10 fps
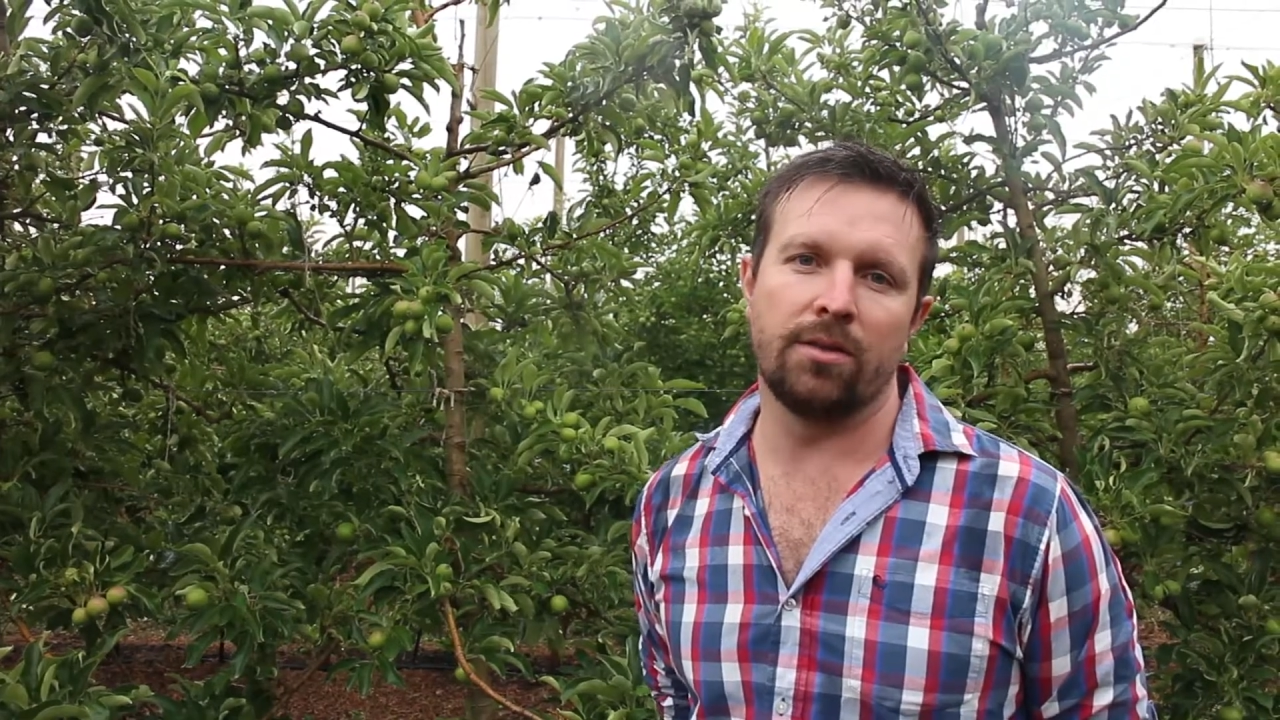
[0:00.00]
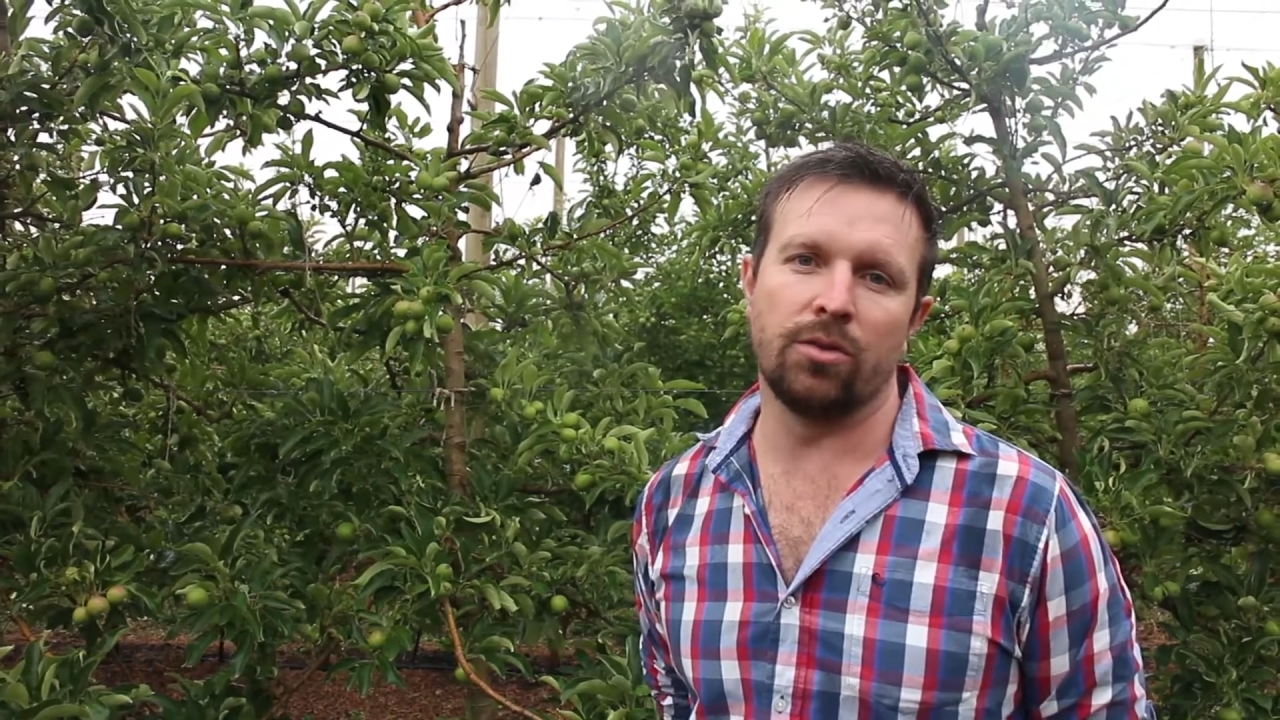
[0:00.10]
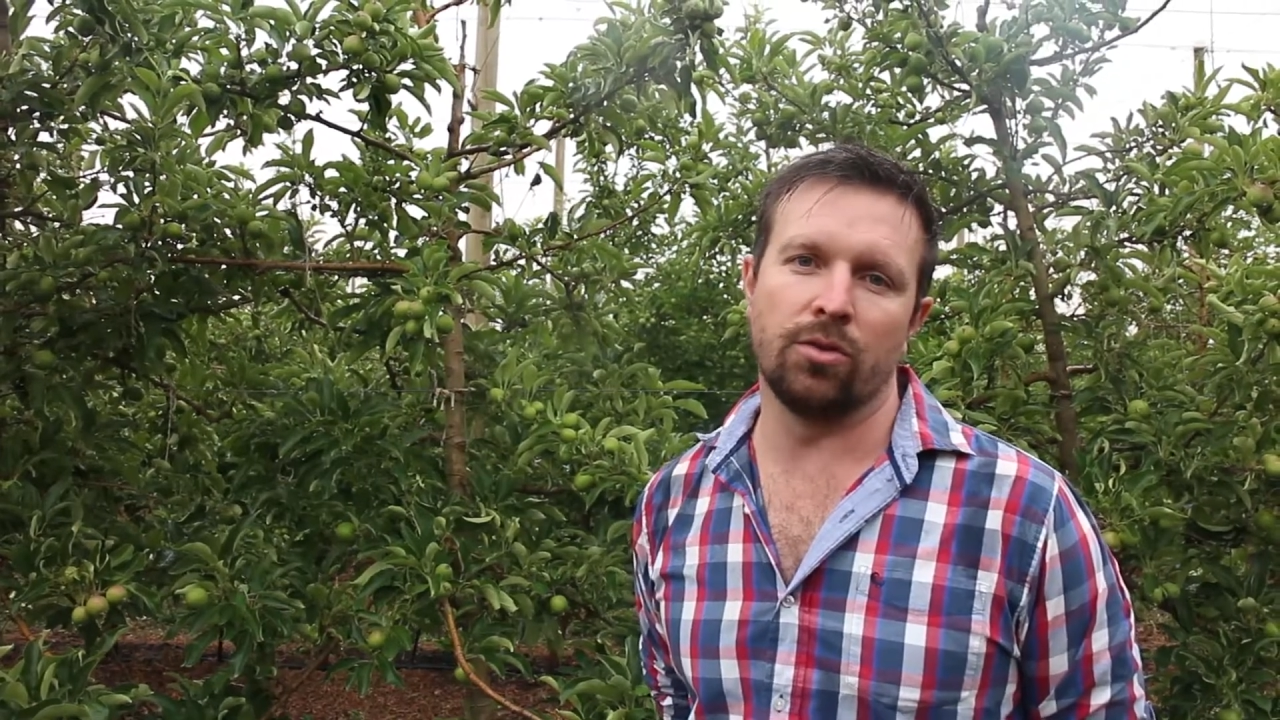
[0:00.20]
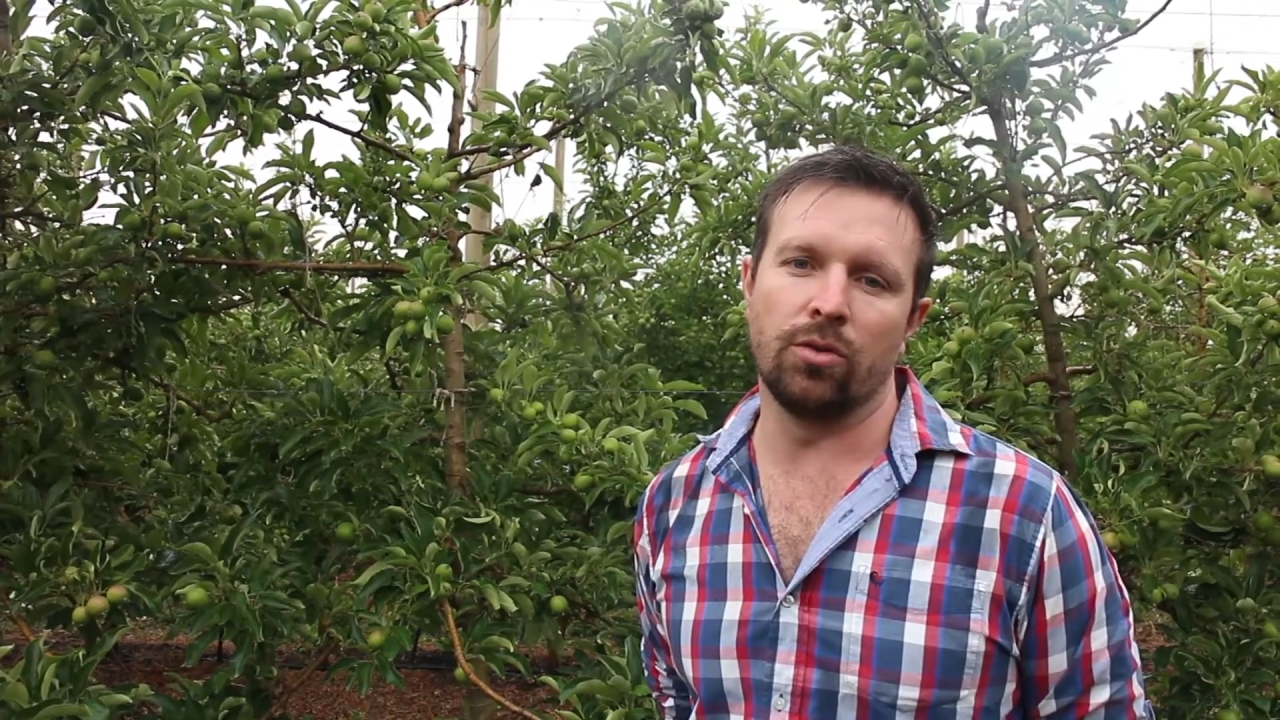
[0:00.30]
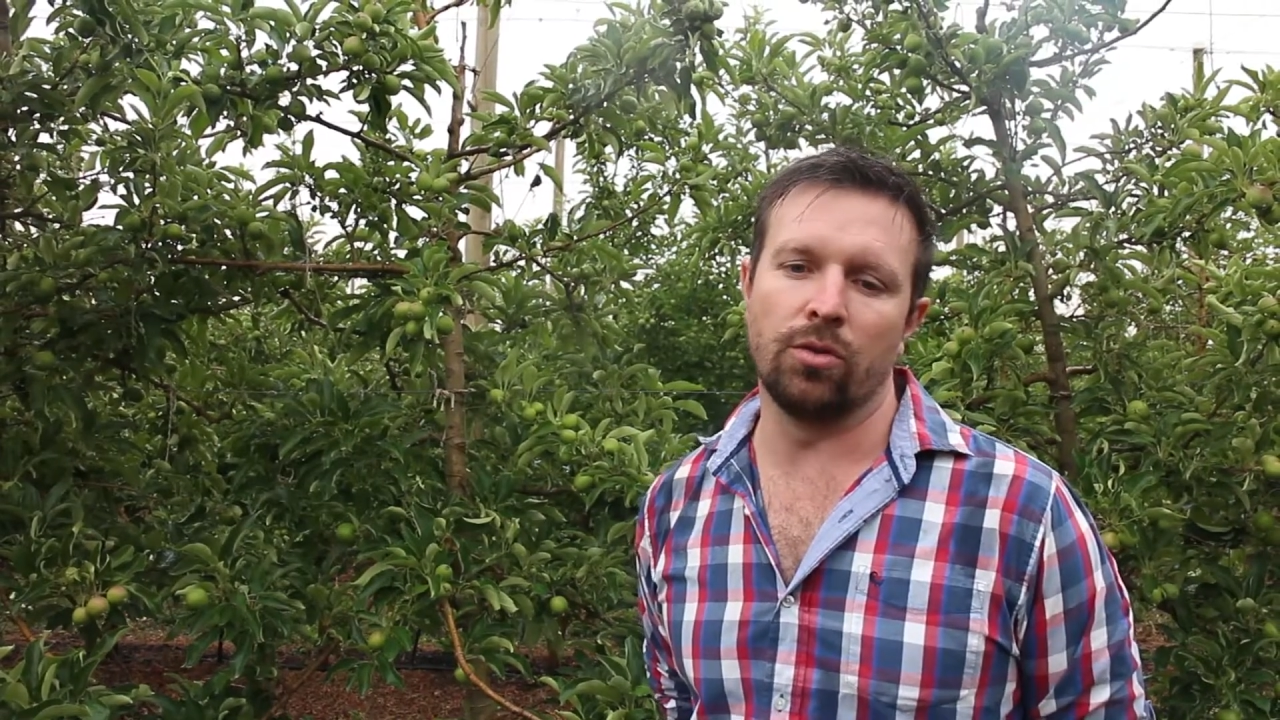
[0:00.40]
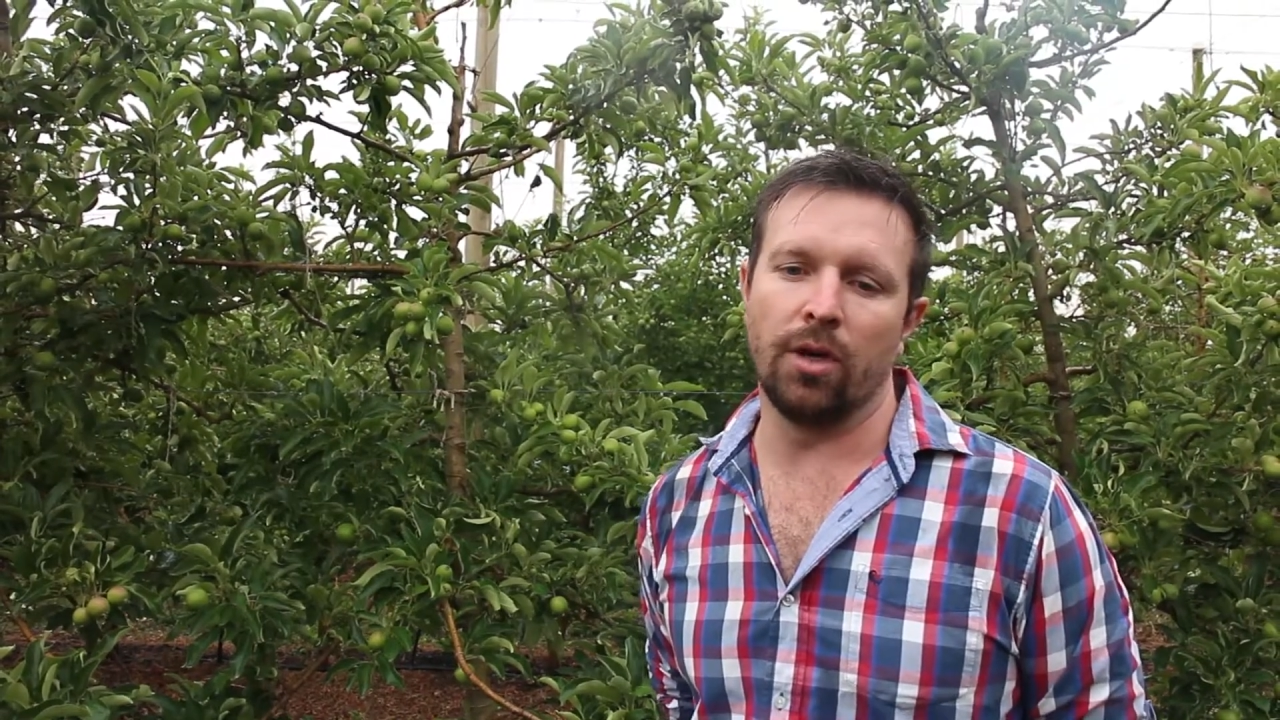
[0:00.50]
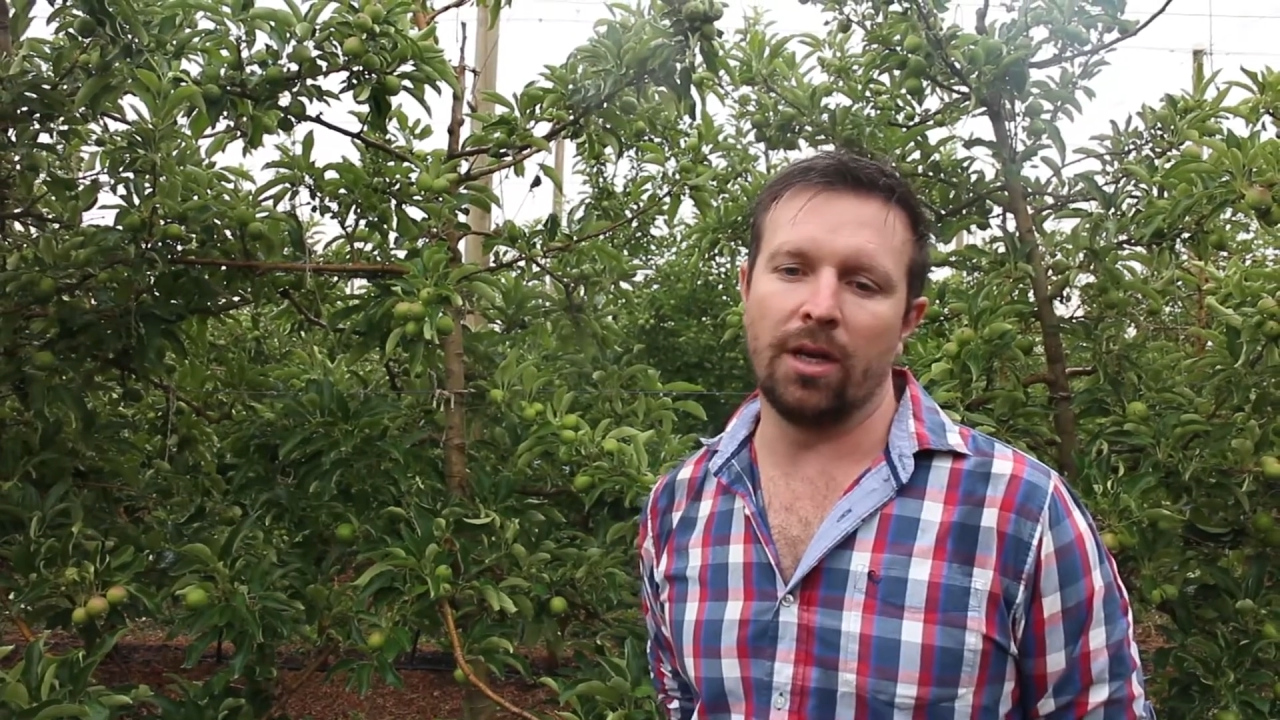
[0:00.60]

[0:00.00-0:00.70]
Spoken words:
to